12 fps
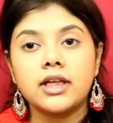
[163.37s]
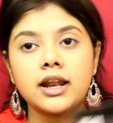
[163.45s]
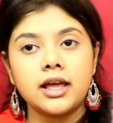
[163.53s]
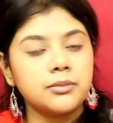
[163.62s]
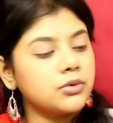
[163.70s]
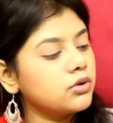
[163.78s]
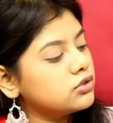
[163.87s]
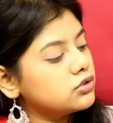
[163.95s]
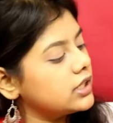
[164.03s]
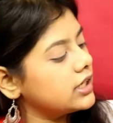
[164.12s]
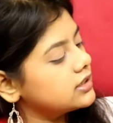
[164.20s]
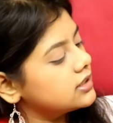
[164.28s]
I'm going to
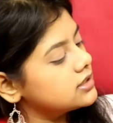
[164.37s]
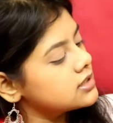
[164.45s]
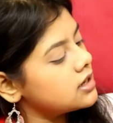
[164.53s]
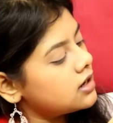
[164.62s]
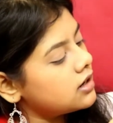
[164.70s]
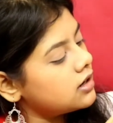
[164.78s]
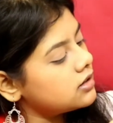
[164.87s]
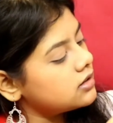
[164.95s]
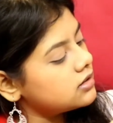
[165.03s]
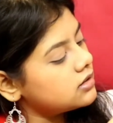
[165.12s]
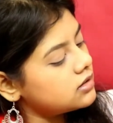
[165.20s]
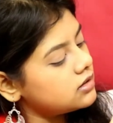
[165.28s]
take this
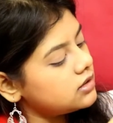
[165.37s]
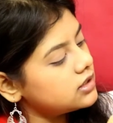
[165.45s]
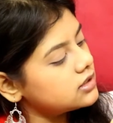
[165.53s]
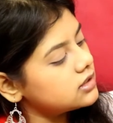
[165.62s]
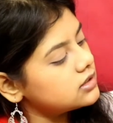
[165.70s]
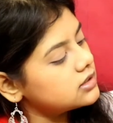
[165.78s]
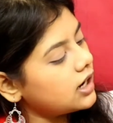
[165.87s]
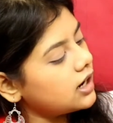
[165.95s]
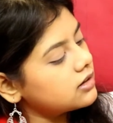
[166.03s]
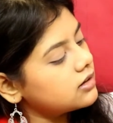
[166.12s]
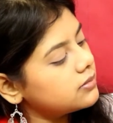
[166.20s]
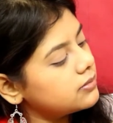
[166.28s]
little
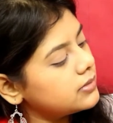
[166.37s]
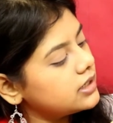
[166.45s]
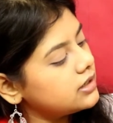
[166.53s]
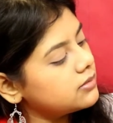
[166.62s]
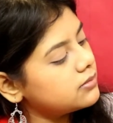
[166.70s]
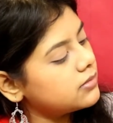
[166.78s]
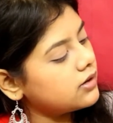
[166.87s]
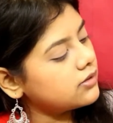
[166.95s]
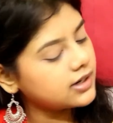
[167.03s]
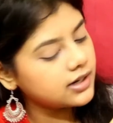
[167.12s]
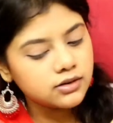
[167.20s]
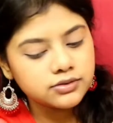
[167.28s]
dark medium brown
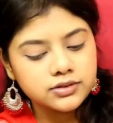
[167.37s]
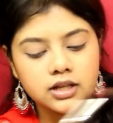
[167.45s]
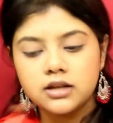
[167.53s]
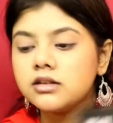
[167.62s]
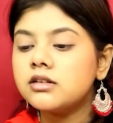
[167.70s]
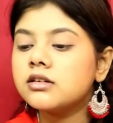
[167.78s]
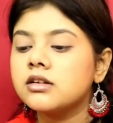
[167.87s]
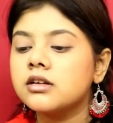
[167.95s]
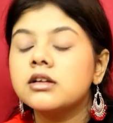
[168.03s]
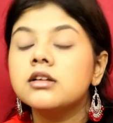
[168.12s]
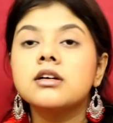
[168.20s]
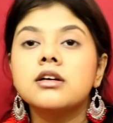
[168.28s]
kind of color,
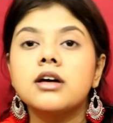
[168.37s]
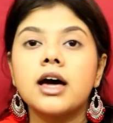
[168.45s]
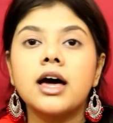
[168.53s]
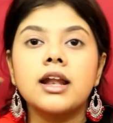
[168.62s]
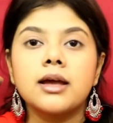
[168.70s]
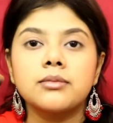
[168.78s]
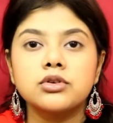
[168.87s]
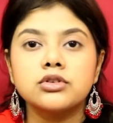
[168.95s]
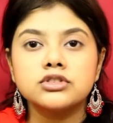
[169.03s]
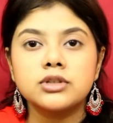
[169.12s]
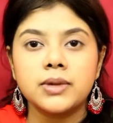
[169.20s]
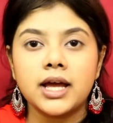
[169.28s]
and I'm going
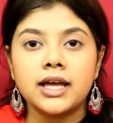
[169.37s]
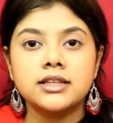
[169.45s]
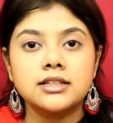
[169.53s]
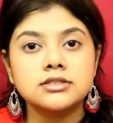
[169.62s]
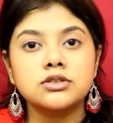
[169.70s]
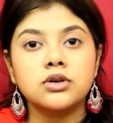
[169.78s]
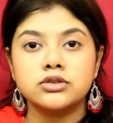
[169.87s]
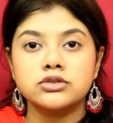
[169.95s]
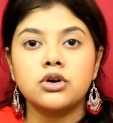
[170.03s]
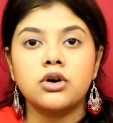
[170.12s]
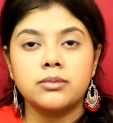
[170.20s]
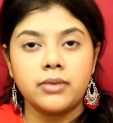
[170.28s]
to apply this
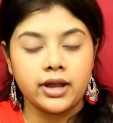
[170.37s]
also on my